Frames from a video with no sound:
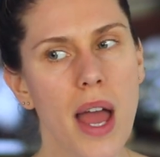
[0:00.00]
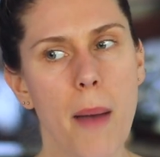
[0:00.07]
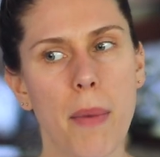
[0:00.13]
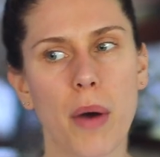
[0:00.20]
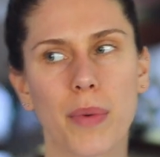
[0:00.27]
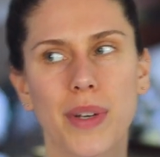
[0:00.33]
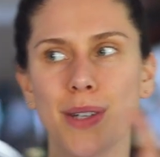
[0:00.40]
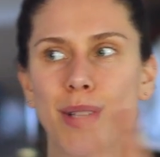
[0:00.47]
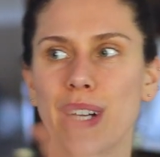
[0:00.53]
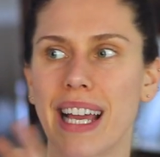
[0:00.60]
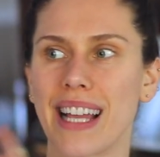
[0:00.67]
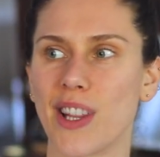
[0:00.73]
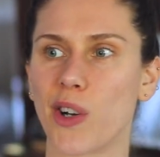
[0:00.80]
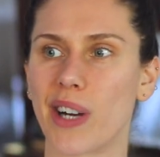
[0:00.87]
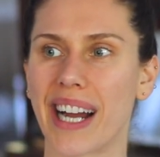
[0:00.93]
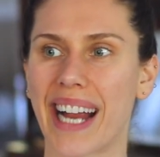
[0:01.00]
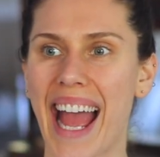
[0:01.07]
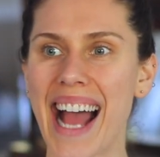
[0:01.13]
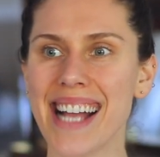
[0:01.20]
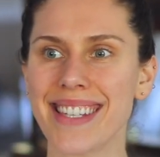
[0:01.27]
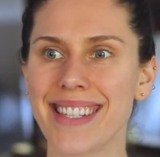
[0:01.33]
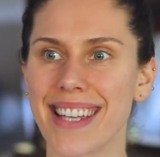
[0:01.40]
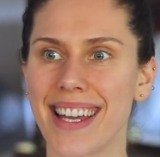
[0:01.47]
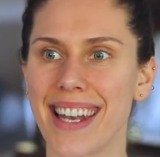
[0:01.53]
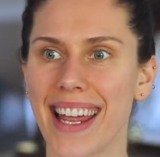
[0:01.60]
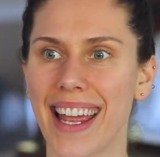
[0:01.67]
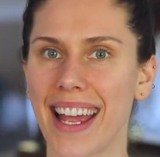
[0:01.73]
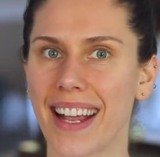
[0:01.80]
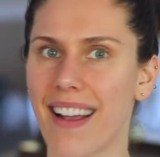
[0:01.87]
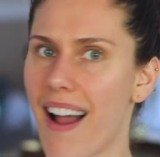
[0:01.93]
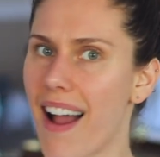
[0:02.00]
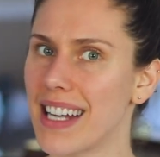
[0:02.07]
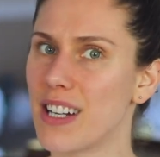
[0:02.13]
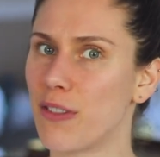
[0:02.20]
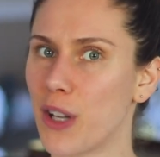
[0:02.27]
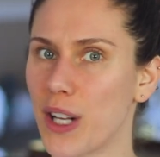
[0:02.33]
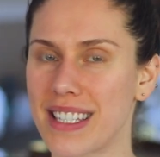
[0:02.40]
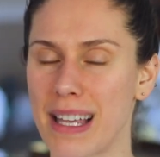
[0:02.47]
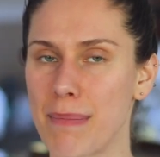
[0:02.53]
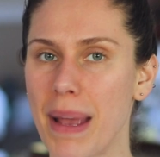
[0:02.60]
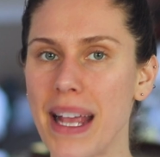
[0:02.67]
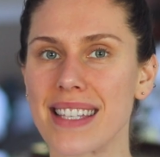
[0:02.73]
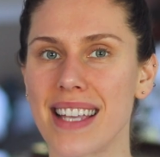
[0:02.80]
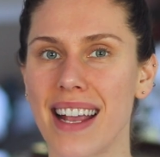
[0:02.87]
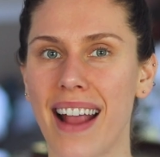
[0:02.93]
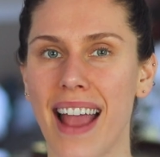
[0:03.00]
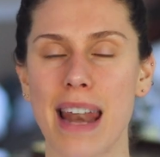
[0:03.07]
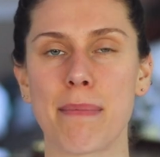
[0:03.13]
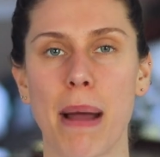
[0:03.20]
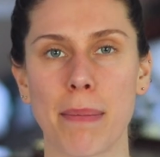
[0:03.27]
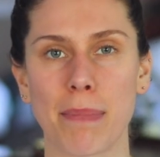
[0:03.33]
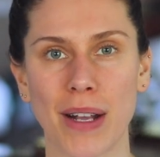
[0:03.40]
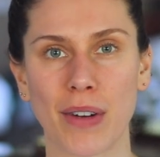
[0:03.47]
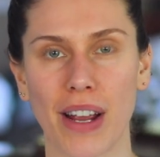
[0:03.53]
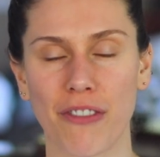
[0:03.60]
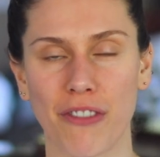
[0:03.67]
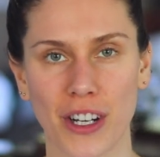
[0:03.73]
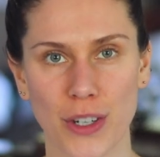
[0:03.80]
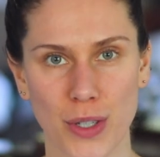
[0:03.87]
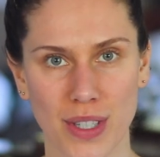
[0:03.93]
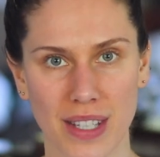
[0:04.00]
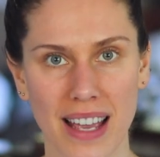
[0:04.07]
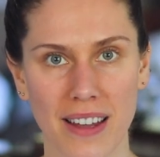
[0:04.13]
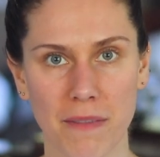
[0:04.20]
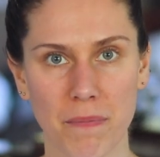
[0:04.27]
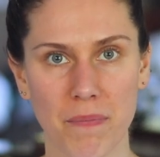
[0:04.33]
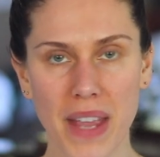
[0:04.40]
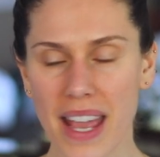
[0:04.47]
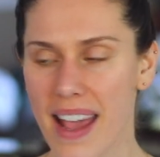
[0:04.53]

But when you look at lauric acid, it kind of looks amazing and it might be great for your skin.